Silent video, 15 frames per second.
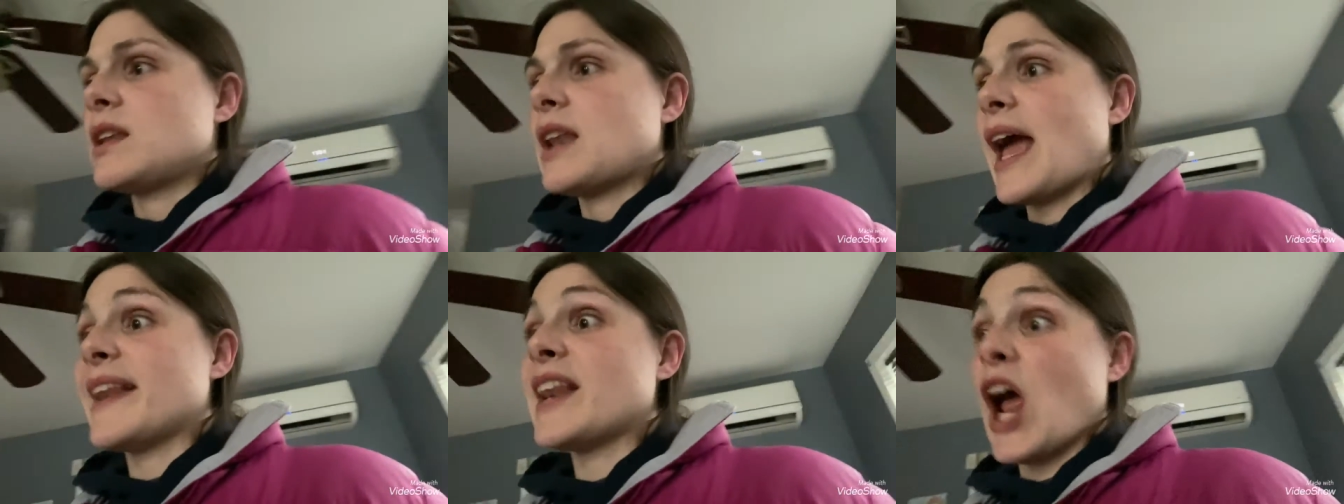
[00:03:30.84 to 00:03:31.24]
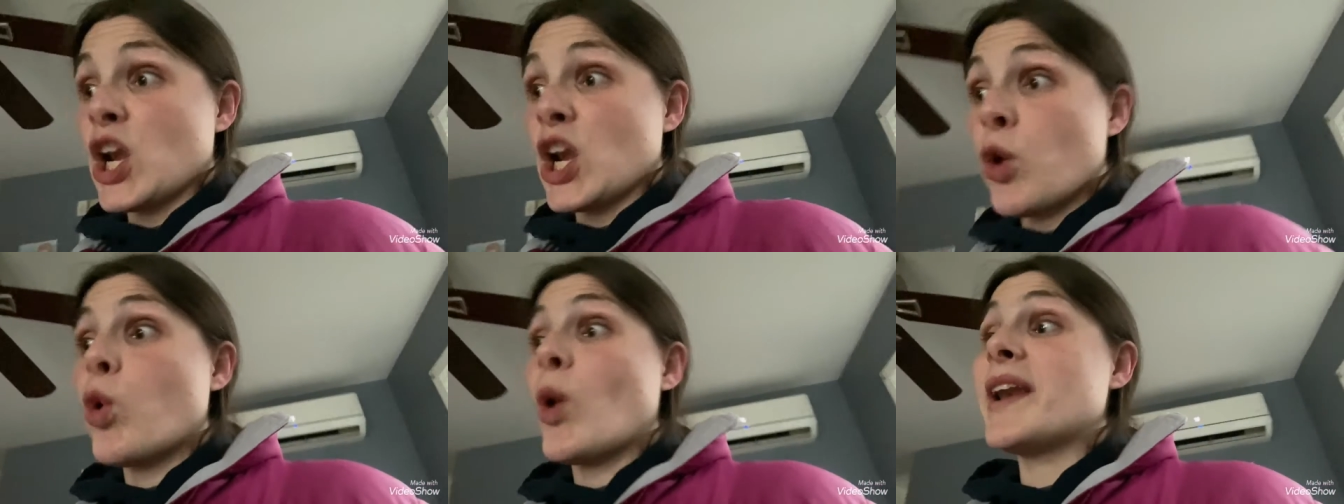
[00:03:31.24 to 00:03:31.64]
I I
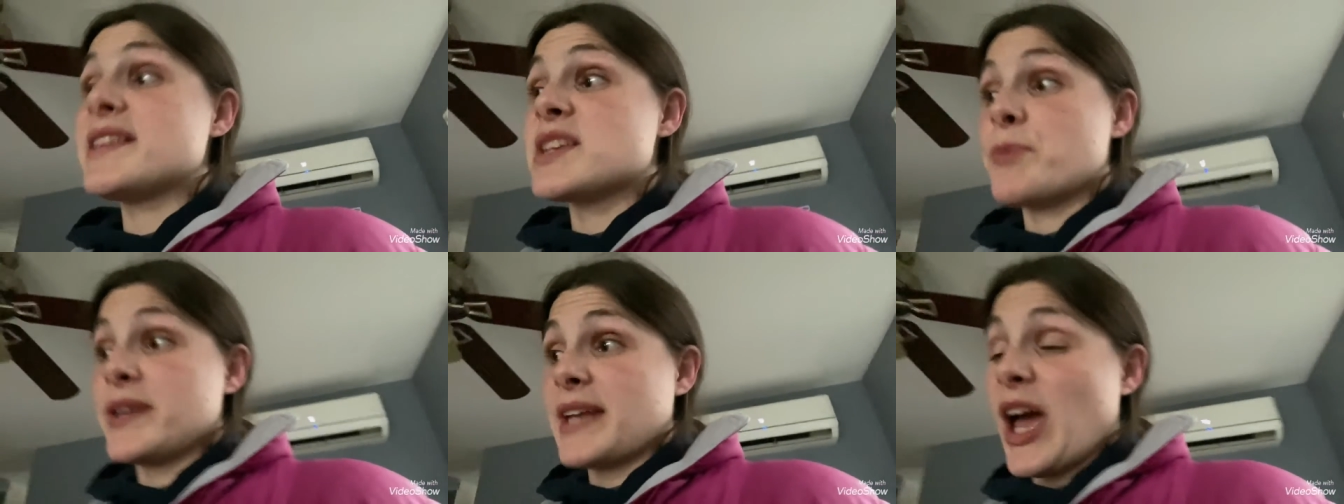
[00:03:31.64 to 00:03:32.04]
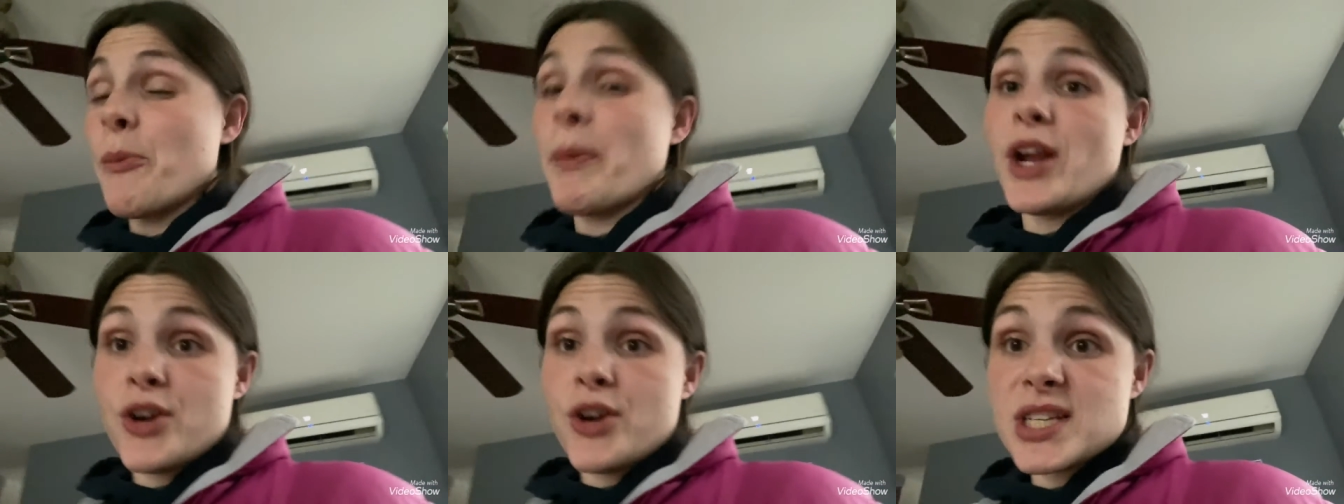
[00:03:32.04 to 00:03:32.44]
know I need to bring down
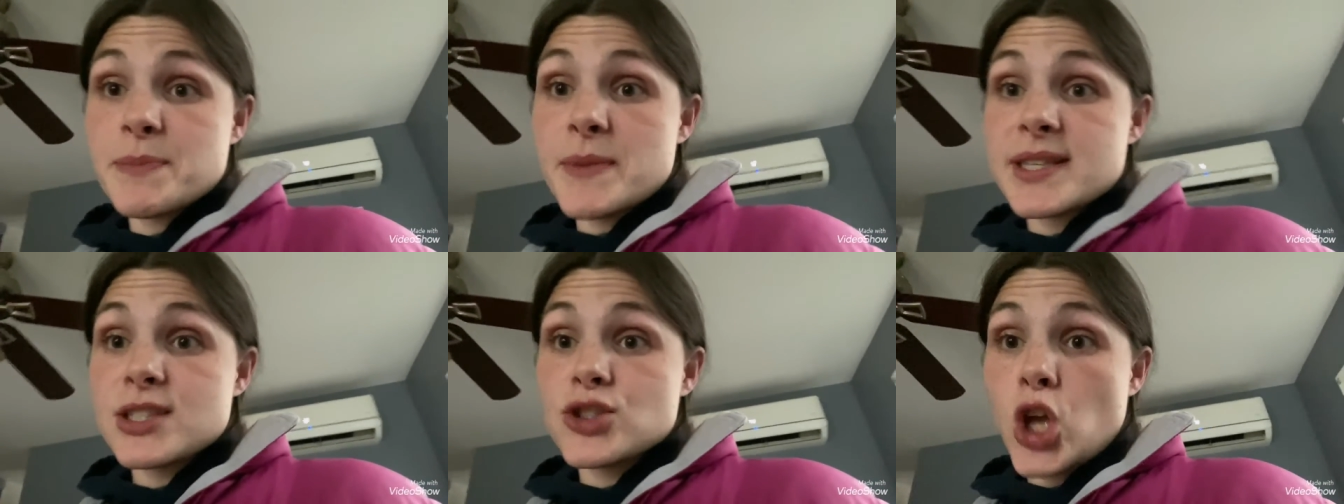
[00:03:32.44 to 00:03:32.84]
my Christmas